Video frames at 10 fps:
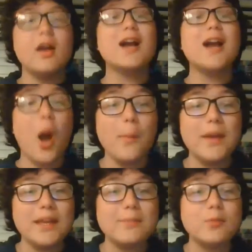
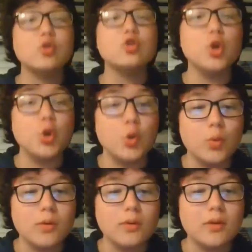Coming in at number 2
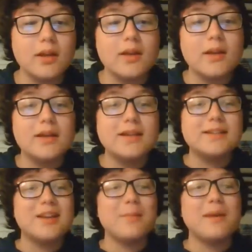is
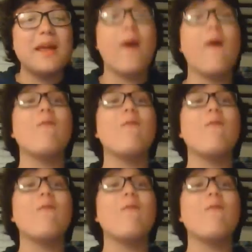going to be